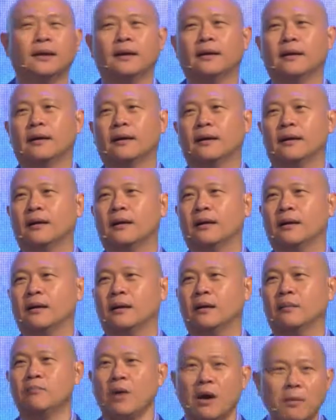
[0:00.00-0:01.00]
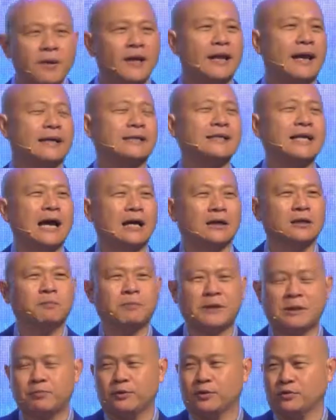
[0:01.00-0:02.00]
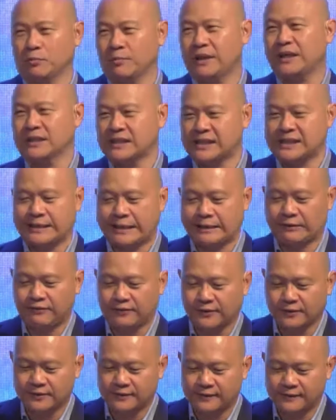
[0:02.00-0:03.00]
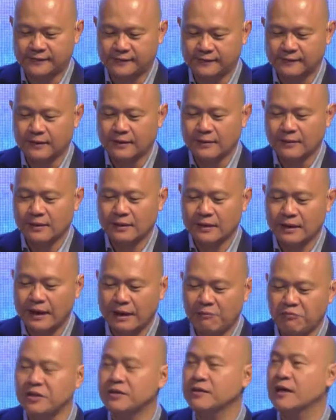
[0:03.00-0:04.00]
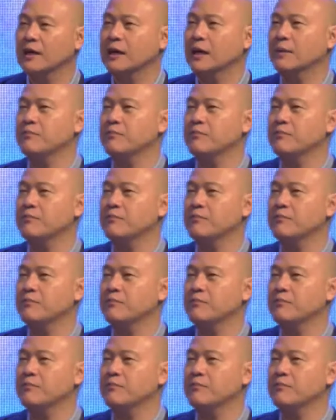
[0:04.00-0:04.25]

mobilize other people to make a stand for this. Now, every time the